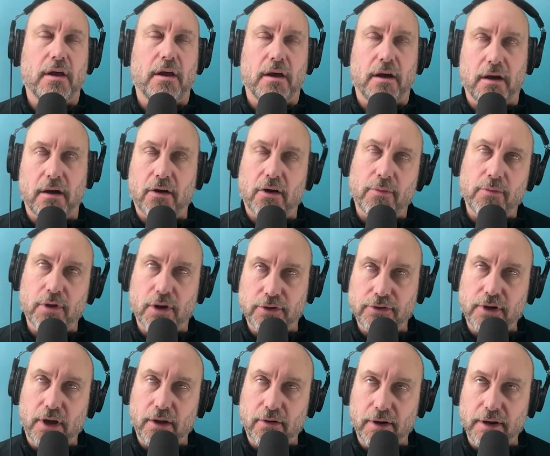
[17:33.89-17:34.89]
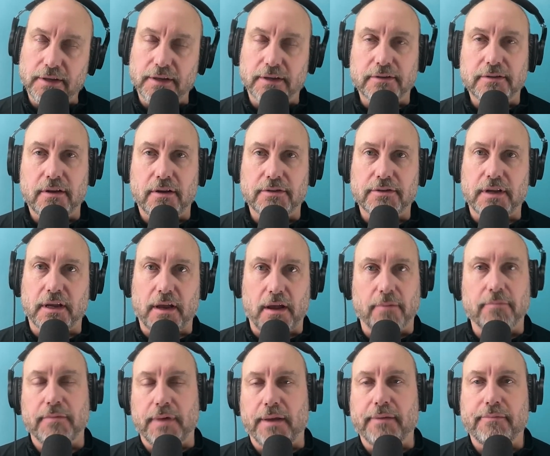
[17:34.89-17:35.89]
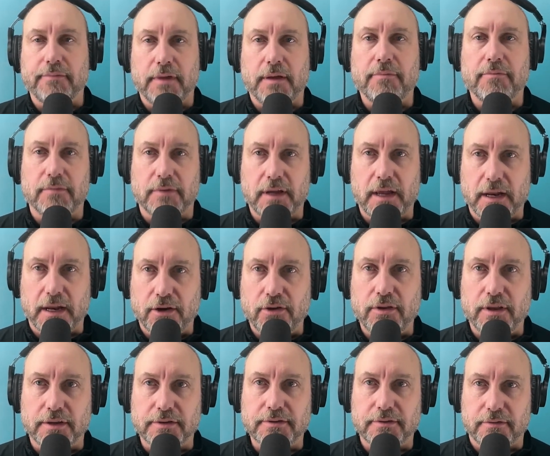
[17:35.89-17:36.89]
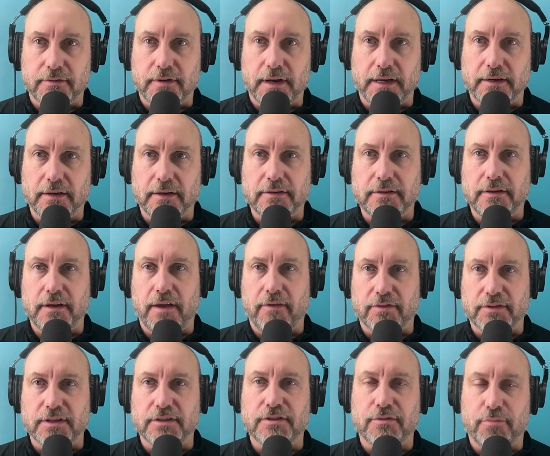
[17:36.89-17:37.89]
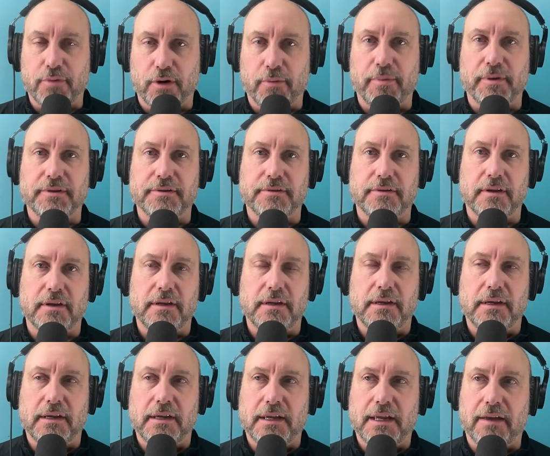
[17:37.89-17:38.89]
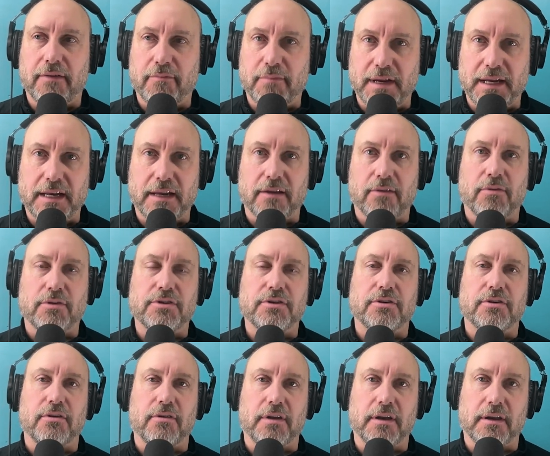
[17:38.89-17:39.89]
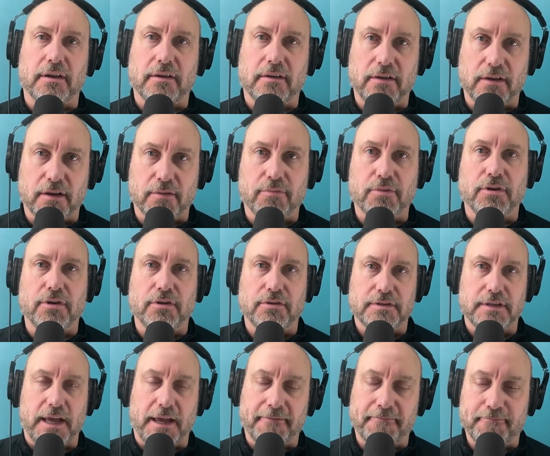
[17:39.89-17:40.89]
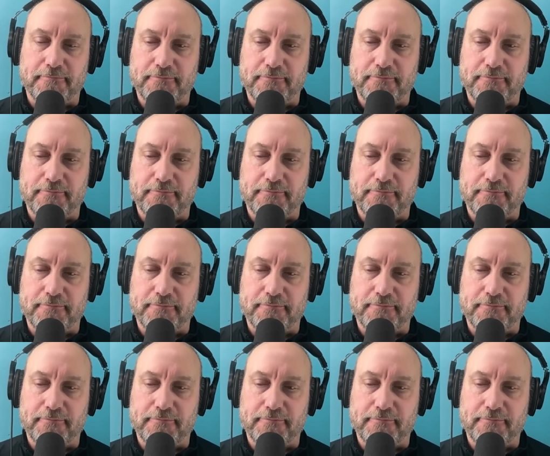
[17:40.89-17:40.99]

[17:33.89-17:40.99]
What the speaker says: going to tolerate this. No, it's like, you got to do this, right? You have a sense of purpose. You have meaning in what you're doing. You can produce that.